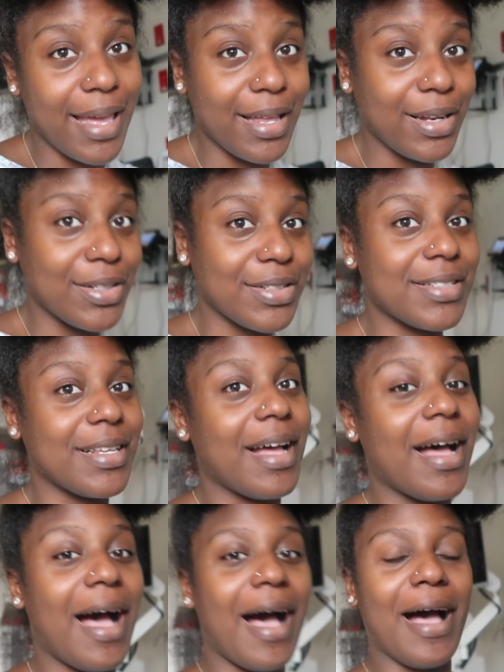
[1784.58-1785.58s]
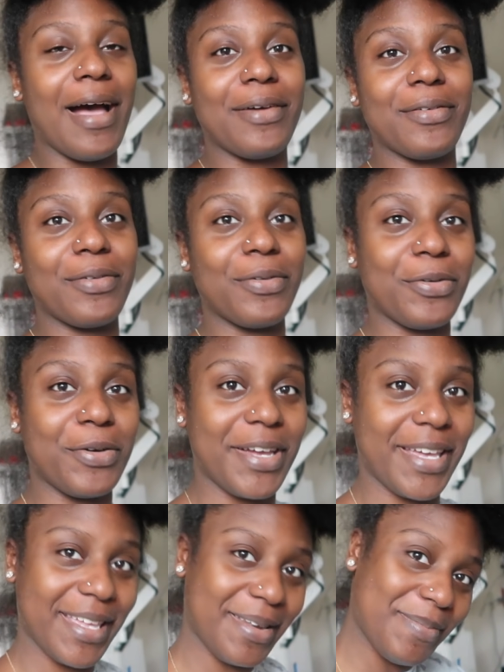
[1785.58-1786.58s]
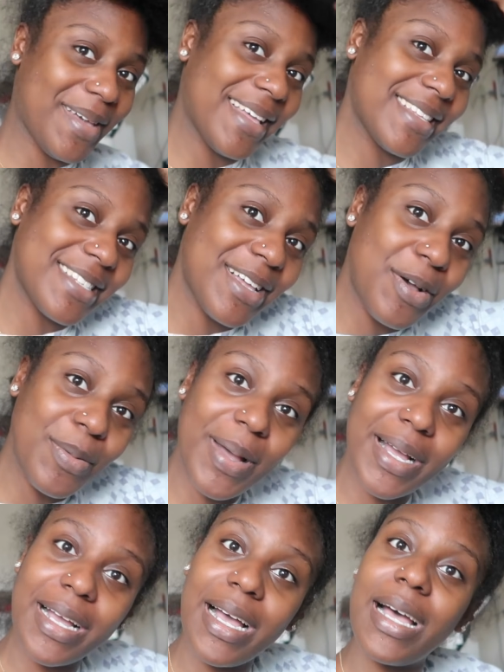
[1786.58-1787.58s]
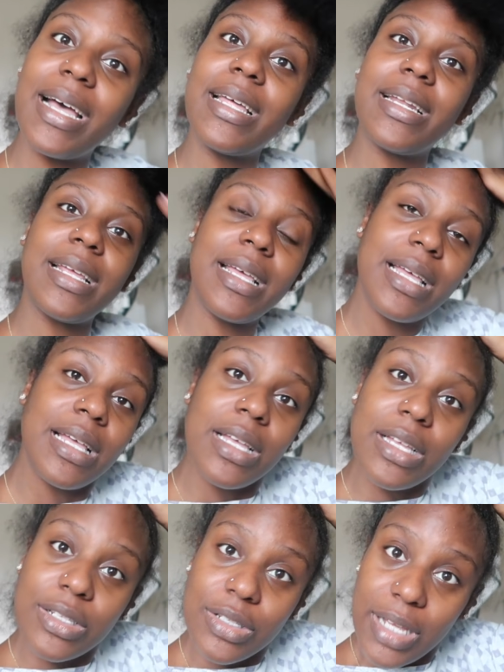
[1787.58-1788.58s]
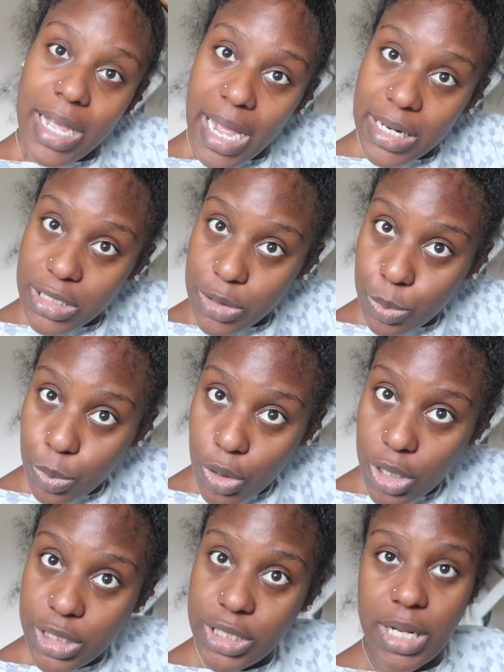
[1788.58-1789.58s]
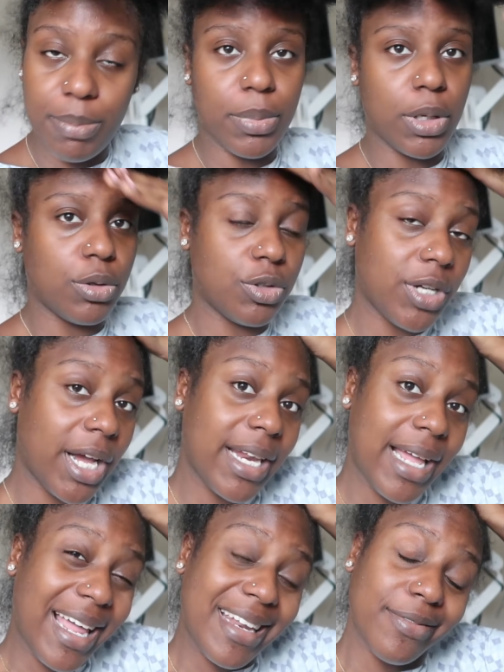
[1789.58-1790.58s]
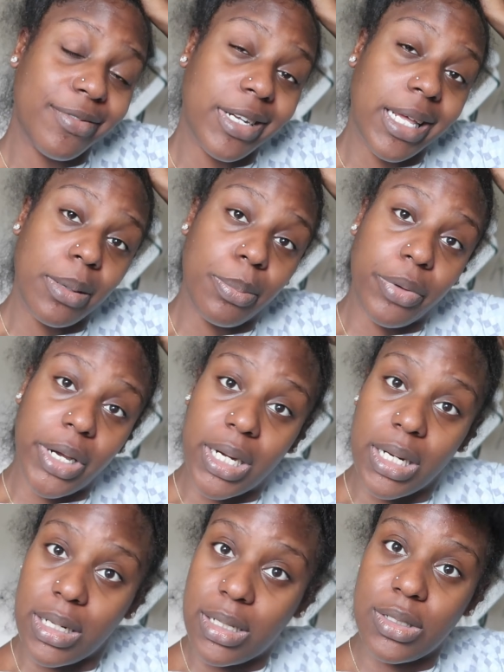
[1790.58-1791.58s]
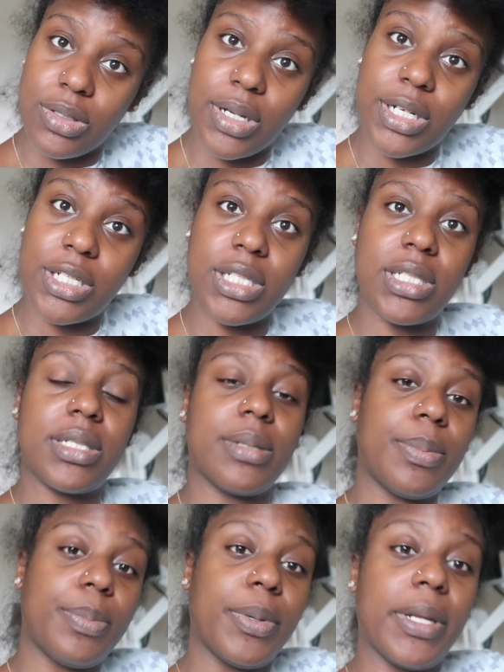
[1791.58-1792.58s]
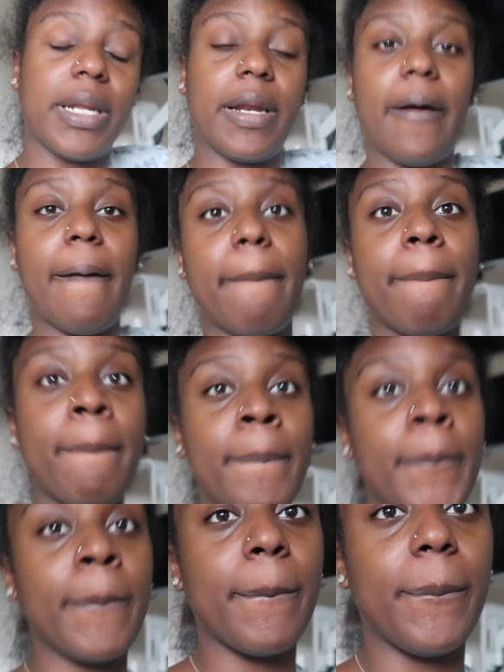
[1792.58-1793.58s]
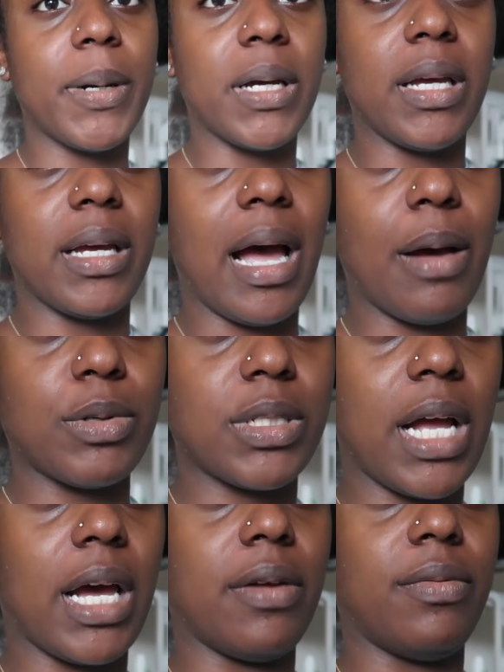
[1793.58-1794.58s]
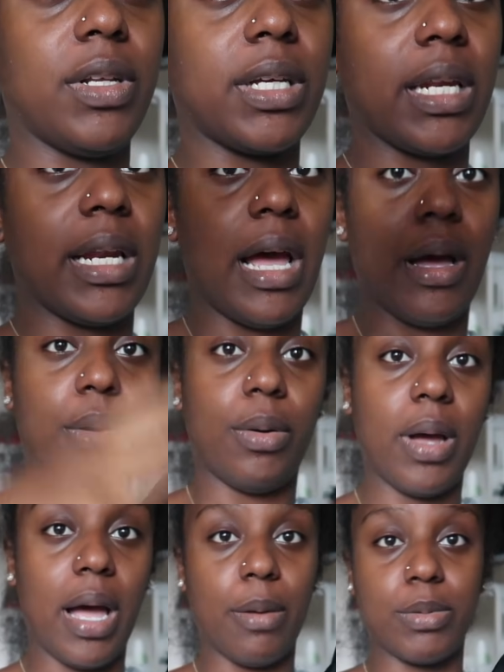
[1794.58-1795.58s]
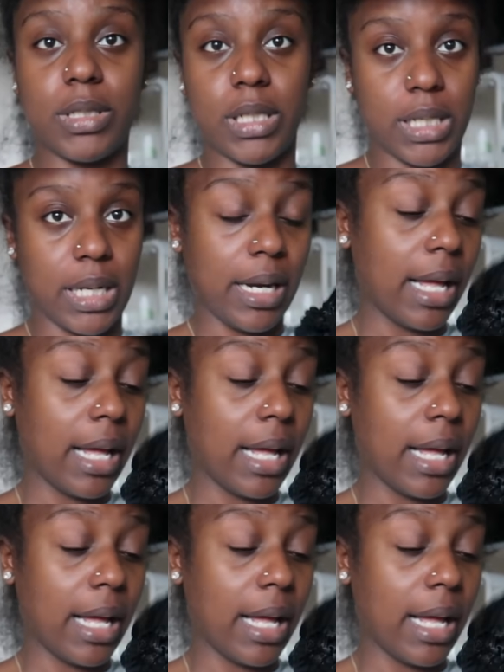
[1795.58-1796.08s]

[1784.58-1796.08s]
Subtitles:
It looks a hot freaking mess. Oh my God. So yeah, I just washed and blow dried it. I didn't feel like braiding it, so I just put it up. But I was tired of looking how I was looking.